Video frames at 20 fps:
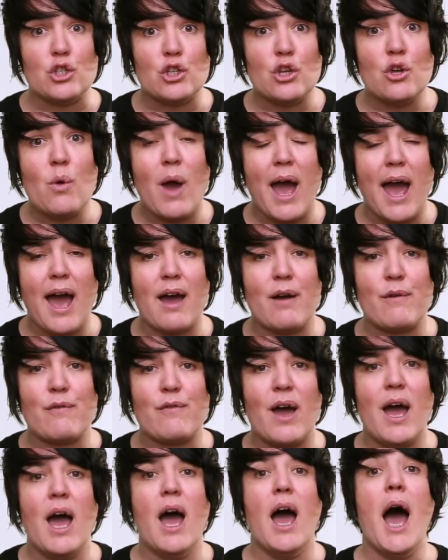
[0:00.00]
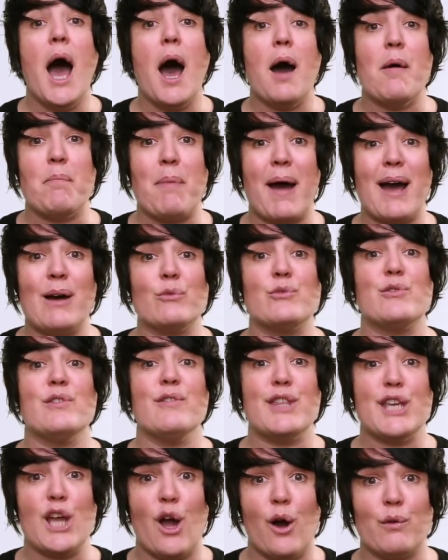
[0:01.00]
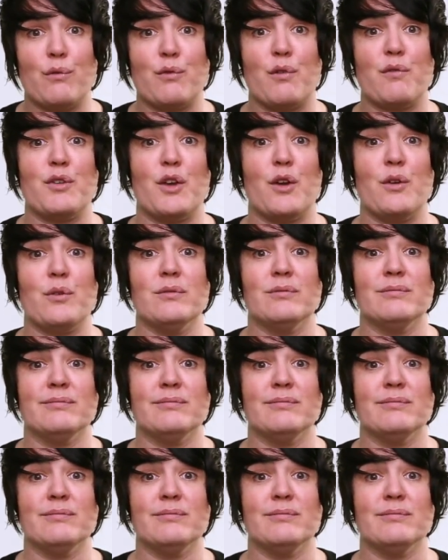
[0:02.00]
you have about the overview.